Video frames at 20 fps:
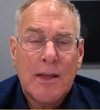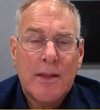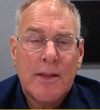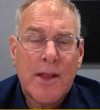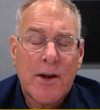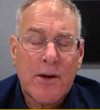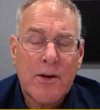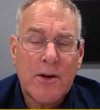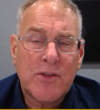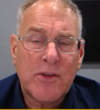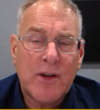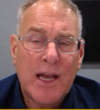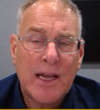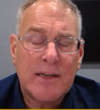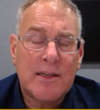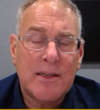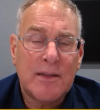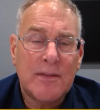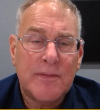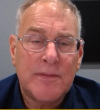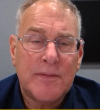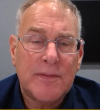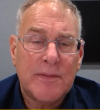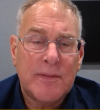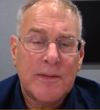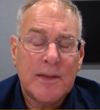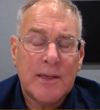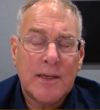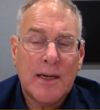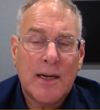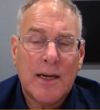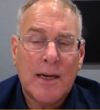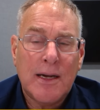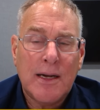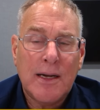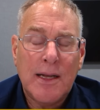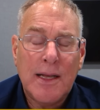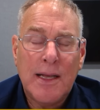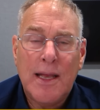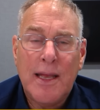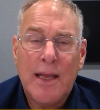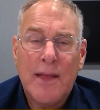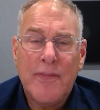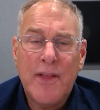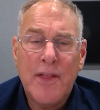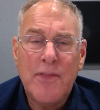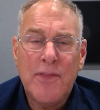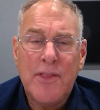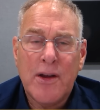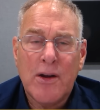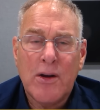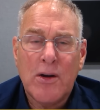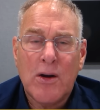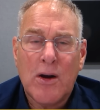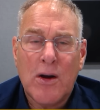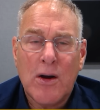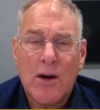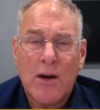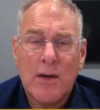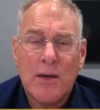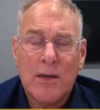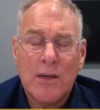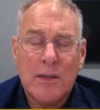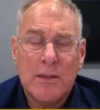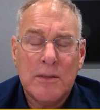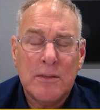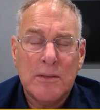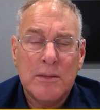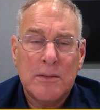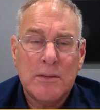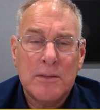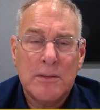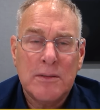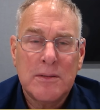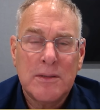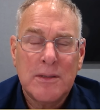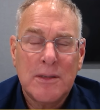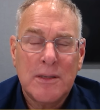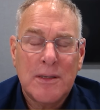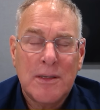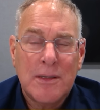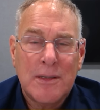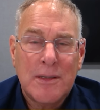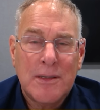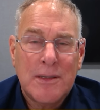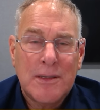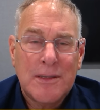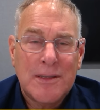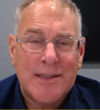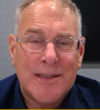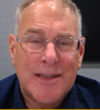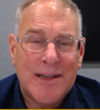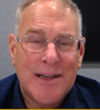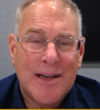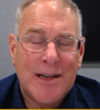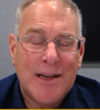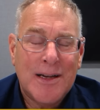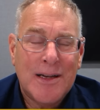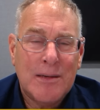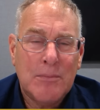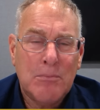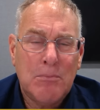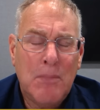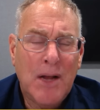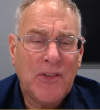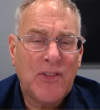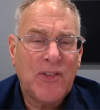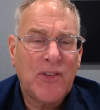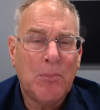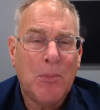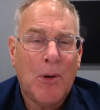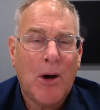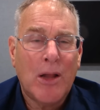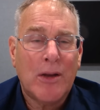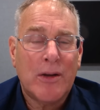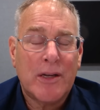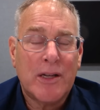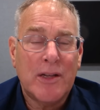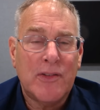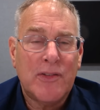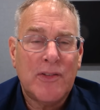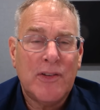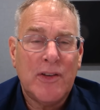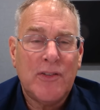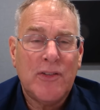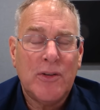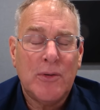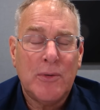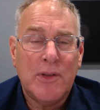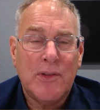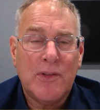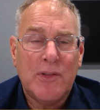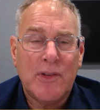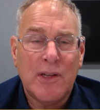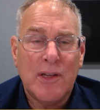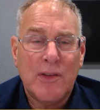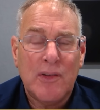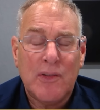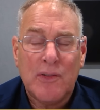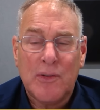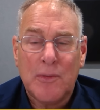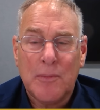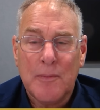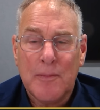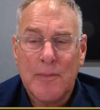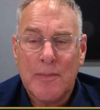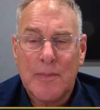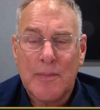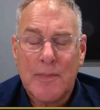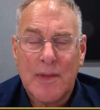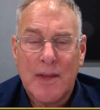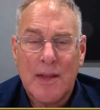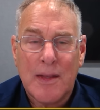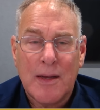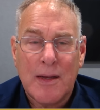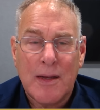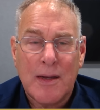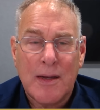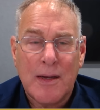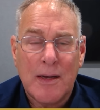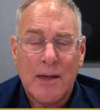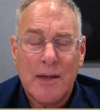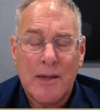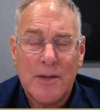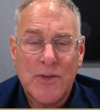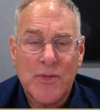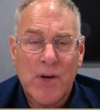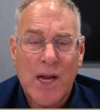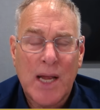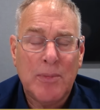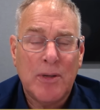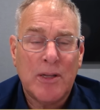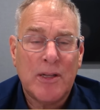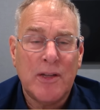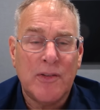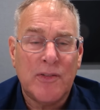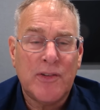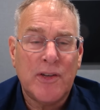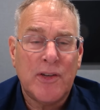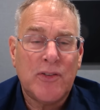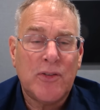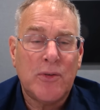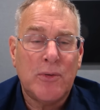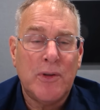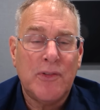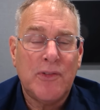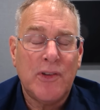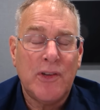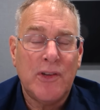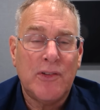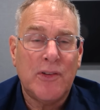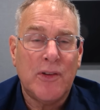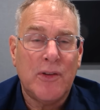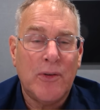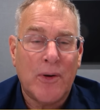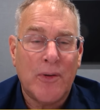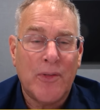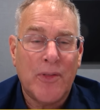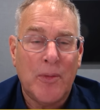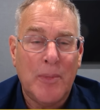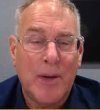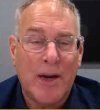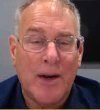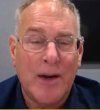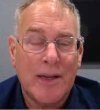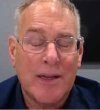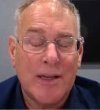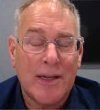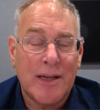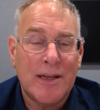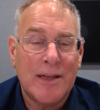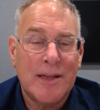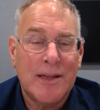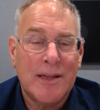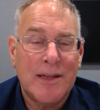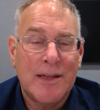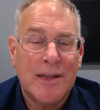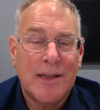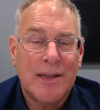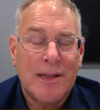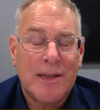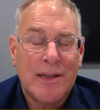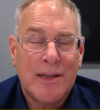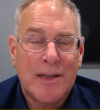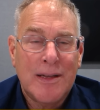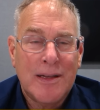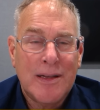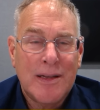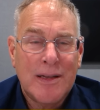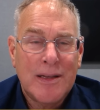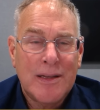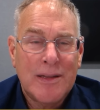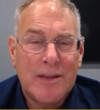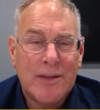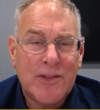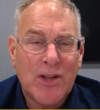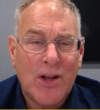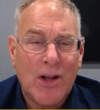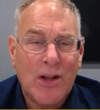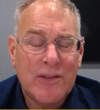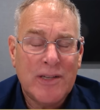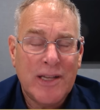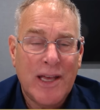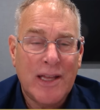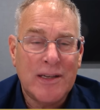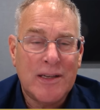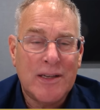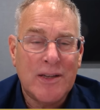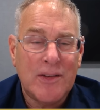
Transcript: that are attractive. Uh, and then there are uh, much smaller constituencies, uh, tribal constituencies in North America, the Tahltan